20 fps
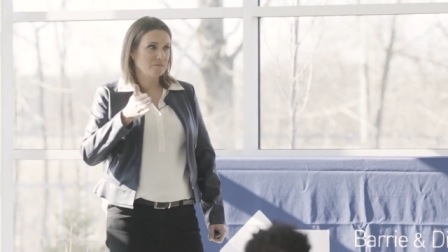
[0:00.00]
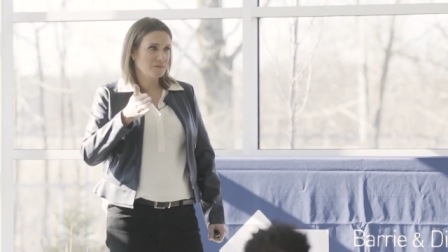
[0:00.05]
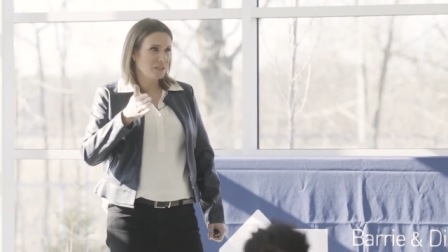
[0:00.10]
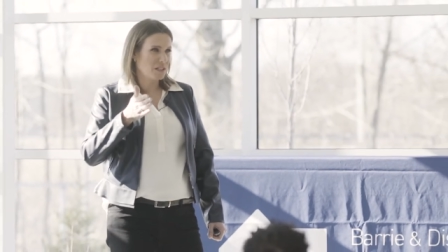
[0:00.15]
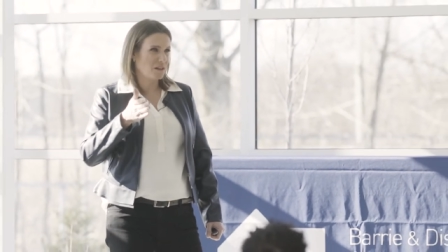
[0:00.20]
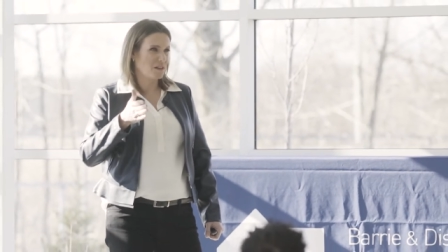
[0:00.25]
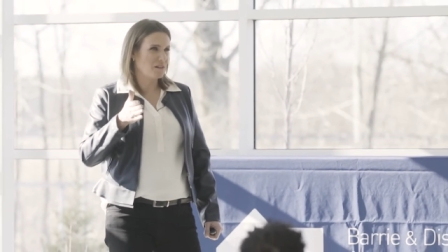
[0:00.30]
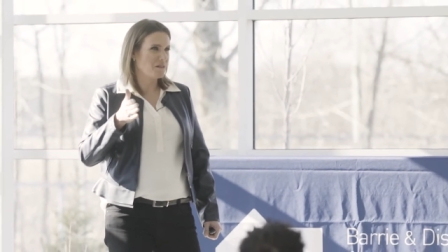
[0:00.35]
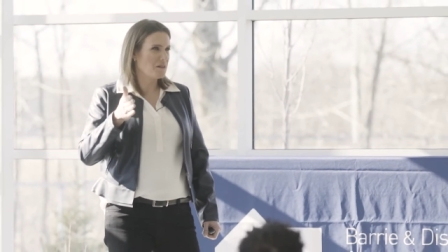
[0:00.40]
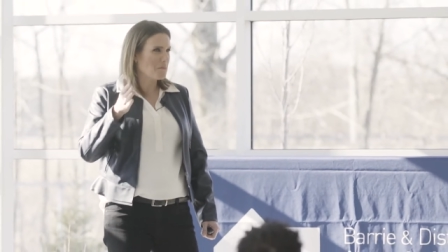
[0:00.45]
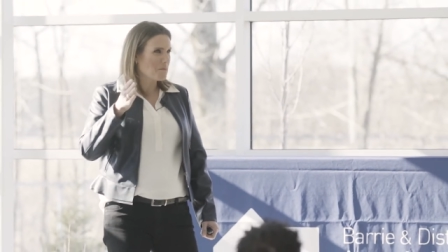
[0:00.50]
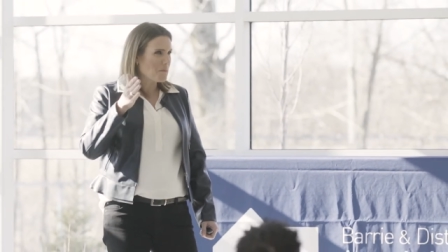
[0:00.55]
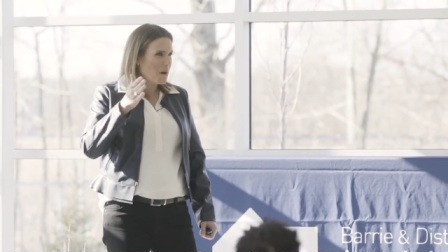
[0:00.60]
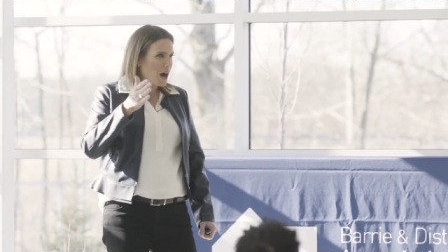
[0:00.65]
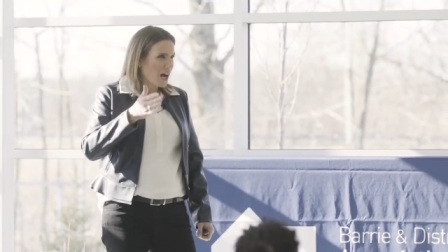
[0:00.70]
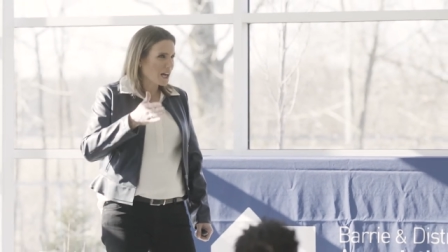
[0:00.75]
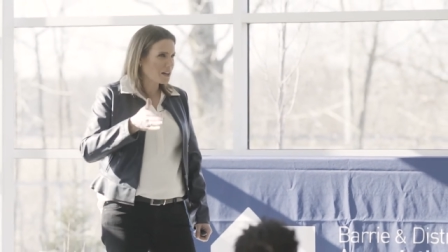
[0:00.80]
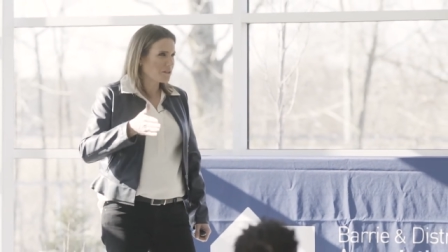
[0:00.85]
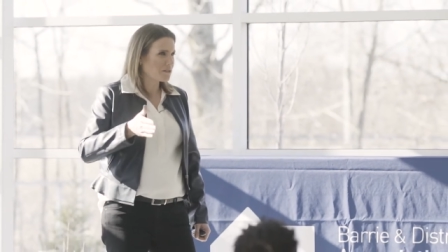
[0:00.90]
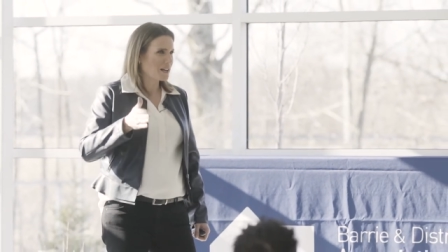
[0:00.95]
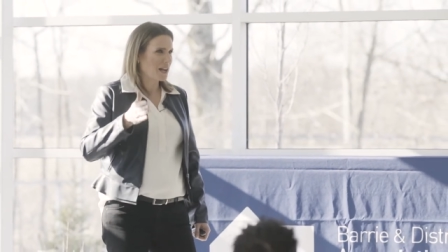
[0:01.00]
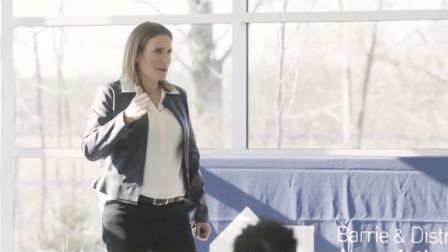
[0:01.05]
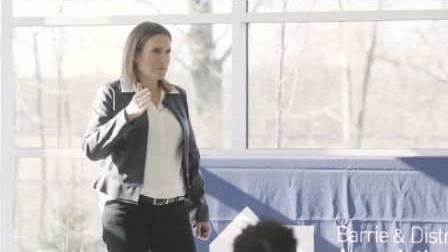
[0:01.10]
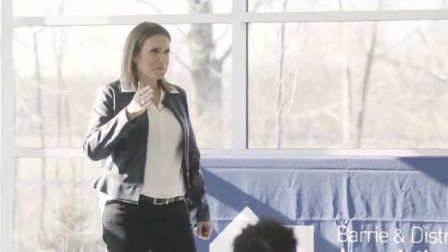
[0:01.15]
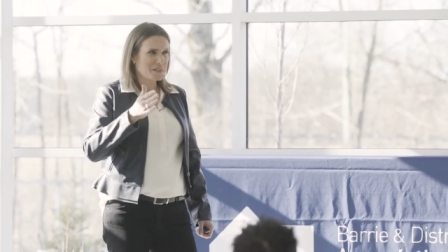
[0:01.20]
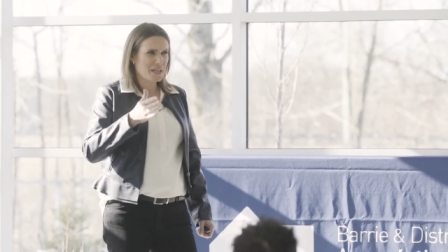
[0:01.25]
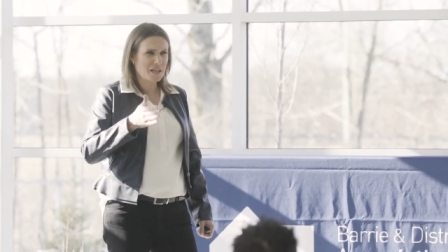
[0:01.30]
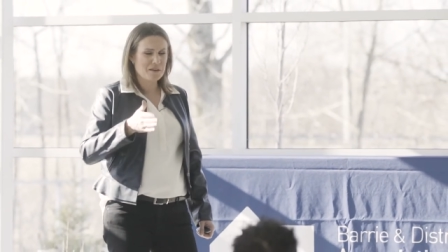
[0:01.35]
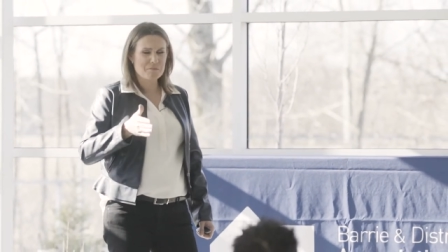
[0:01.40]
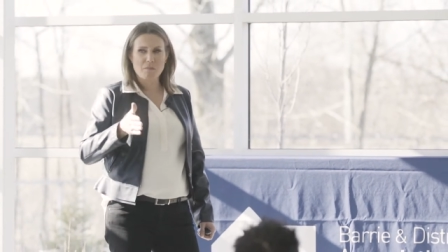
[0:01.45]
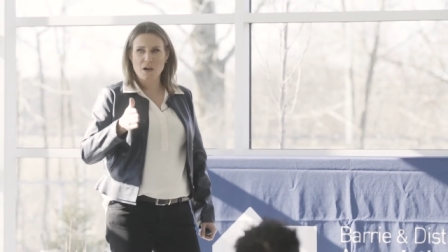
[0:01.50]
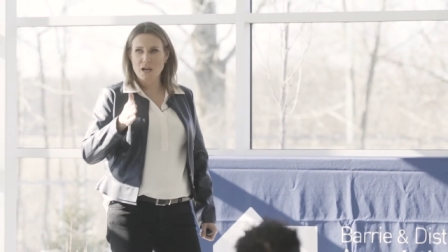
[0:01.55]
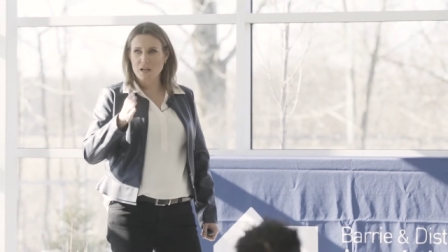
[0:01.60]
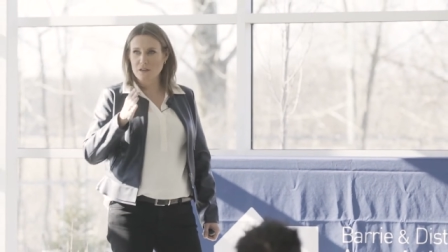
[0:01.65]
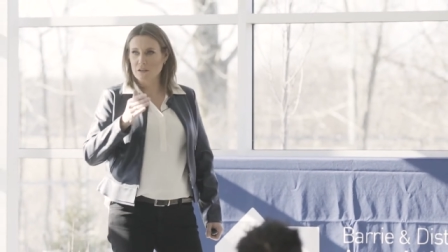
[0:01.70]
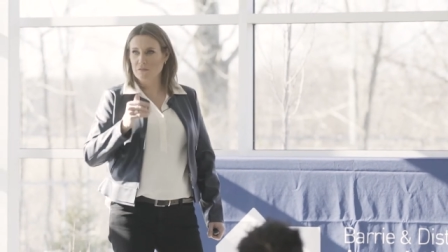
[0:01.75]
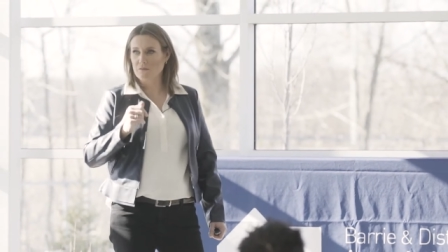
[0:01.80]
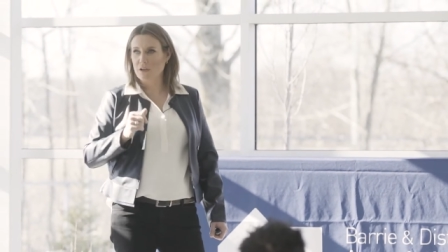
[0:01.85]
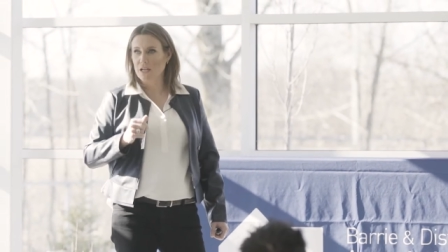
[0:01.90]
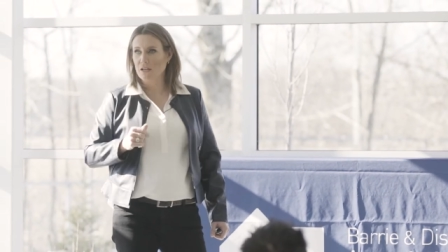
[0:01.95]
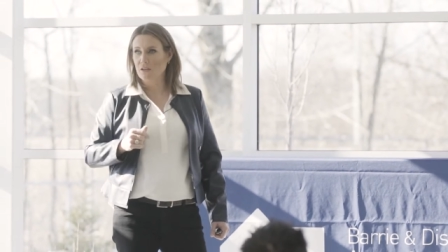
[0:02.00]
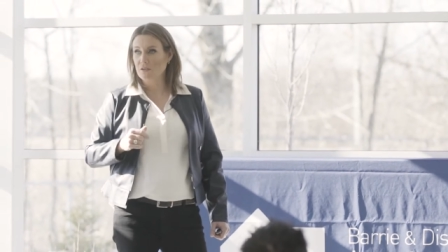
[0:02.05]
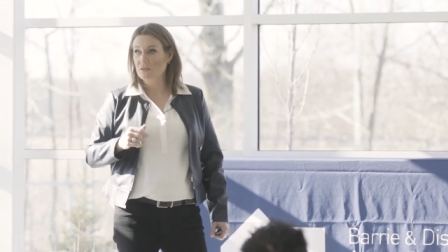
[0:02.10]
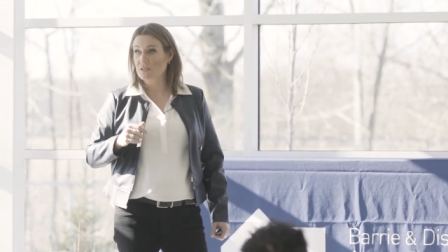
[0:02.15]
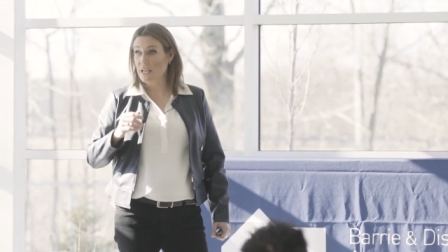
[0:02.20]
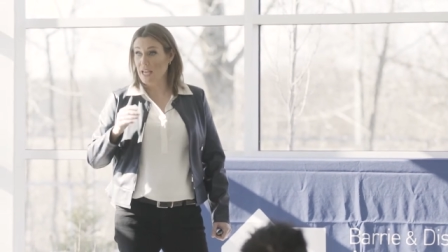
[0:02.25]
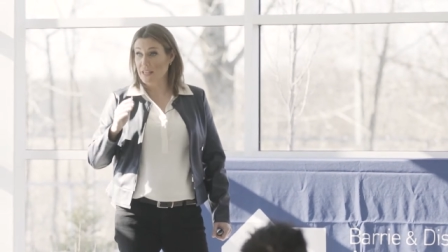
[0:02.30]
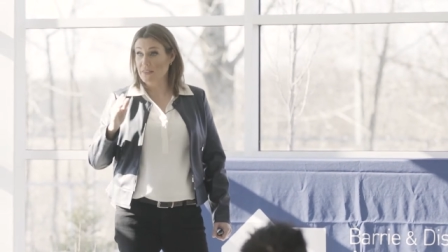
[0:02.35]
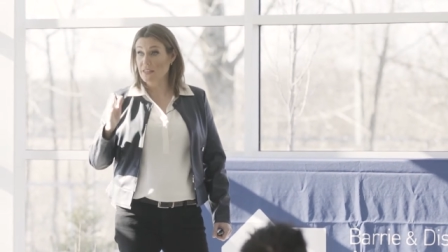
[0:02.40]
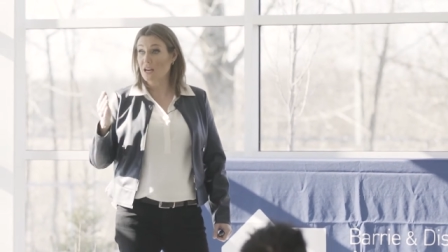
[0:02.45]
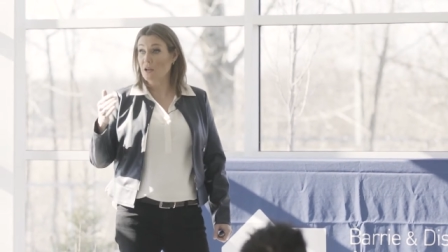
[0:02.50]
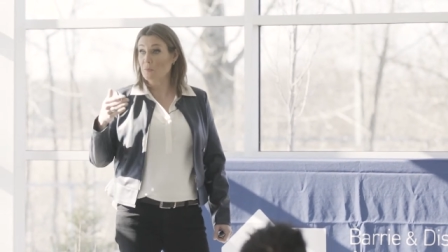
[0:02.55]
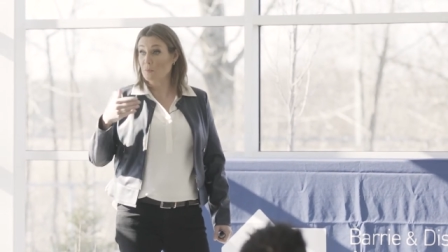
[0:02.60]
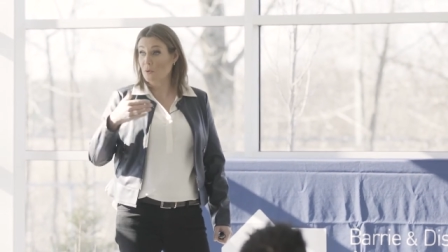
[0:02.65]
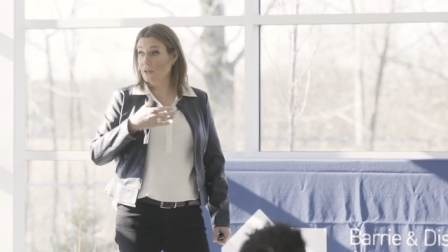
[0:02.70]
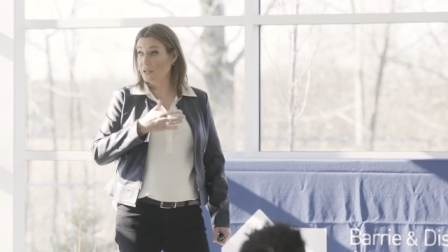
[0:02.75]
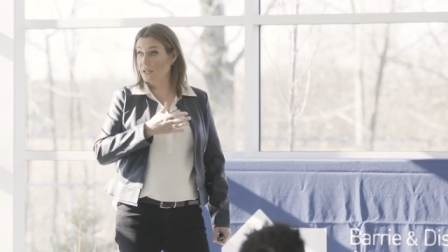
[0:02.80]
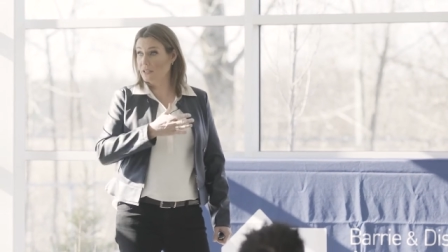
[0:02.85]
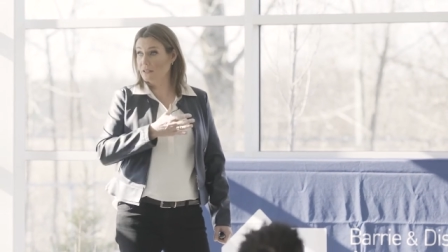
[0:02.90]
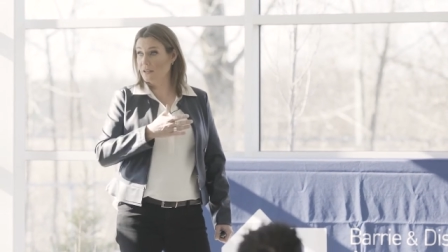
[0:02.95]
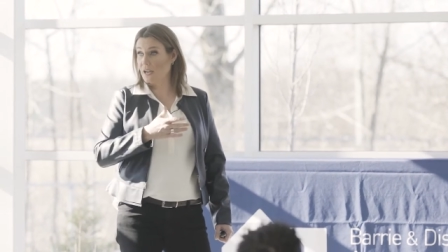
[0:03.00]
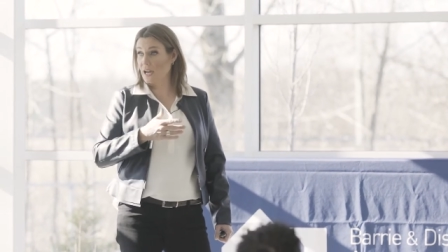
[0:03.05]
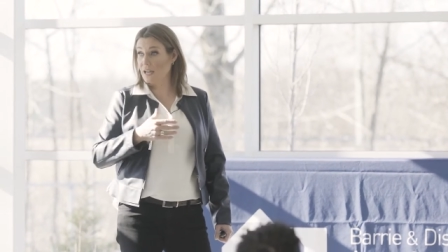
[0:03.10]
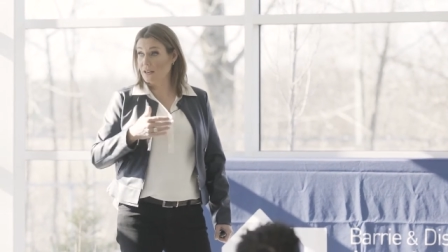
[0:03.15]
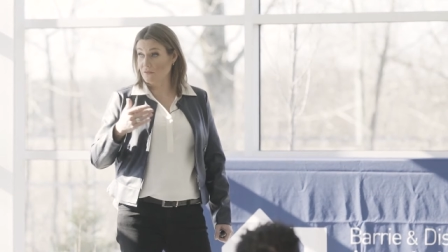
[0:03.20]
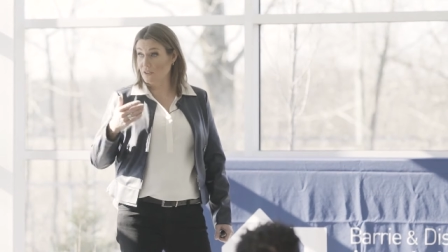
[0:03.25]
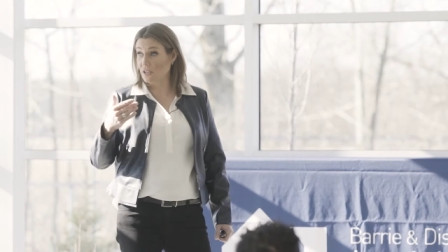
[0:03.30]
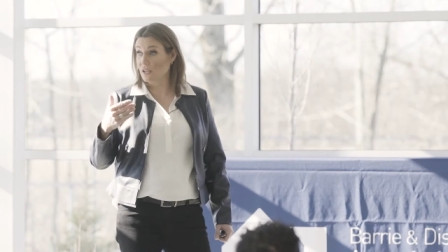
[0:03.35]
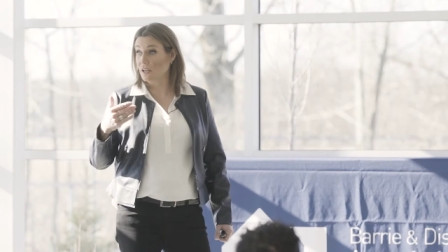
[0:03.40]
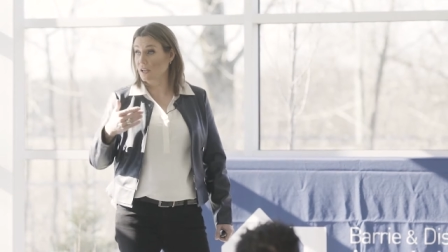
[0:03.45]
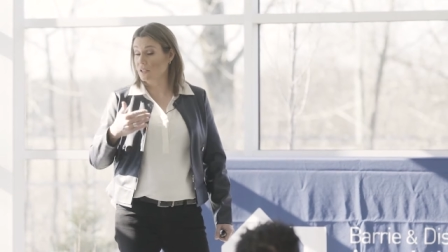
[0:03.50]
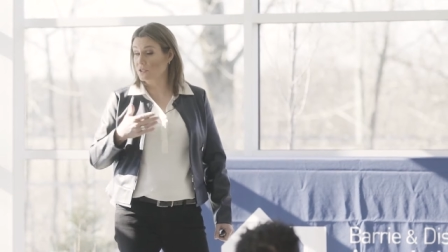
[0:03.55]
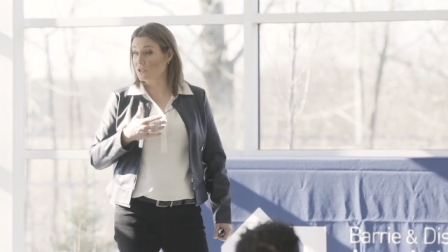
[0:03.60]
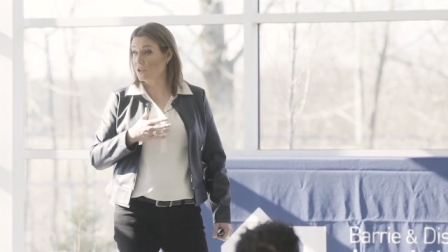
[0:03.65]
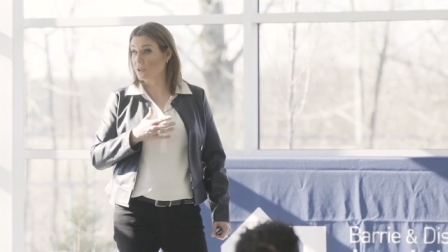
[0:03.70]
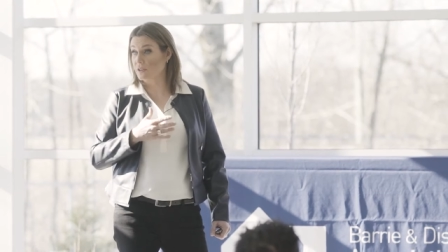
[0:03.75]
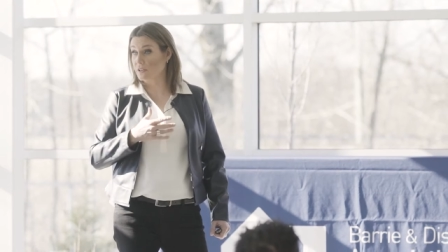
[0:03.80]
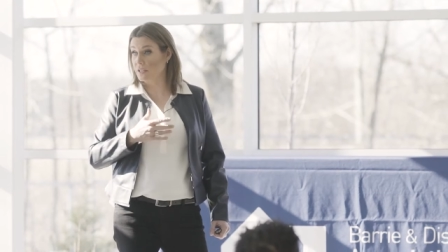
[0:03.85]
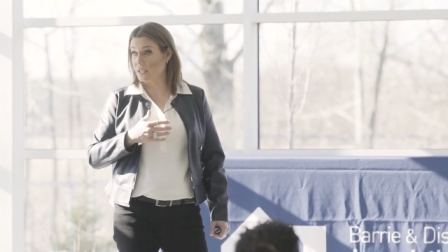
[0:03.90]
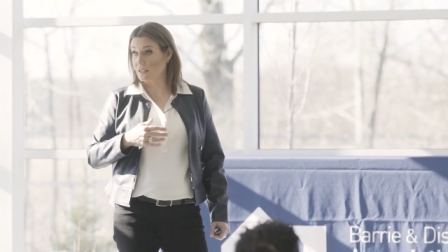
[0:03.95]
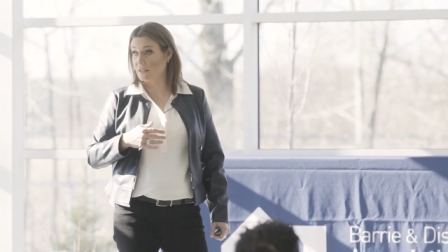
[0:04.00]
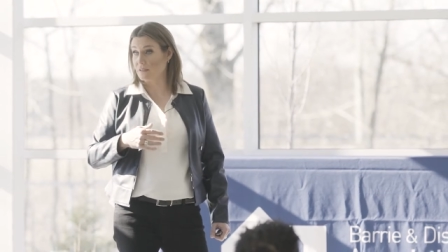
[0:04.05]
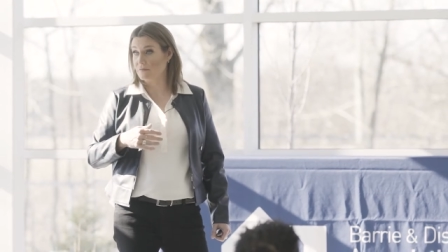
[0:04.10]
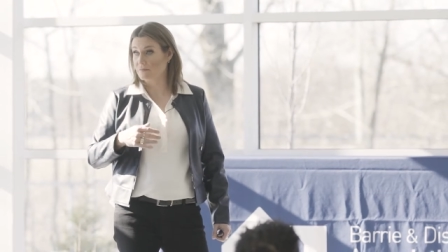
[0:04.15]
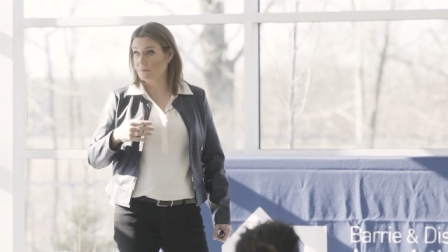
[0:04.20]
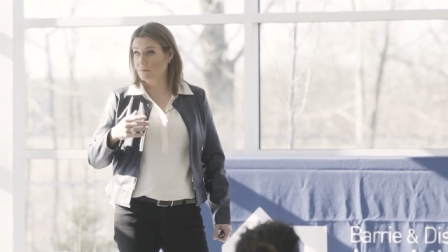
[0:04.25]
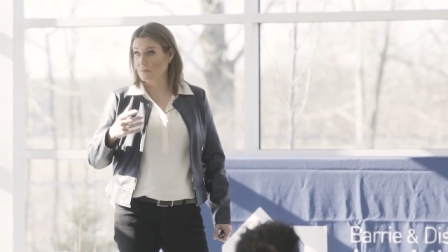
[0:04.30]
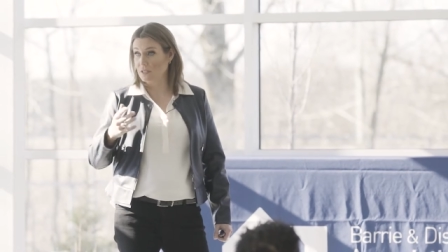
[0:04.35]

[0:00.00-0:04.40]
You know, moderate update, moderate renos, and then I'll put in kind of a turnkey,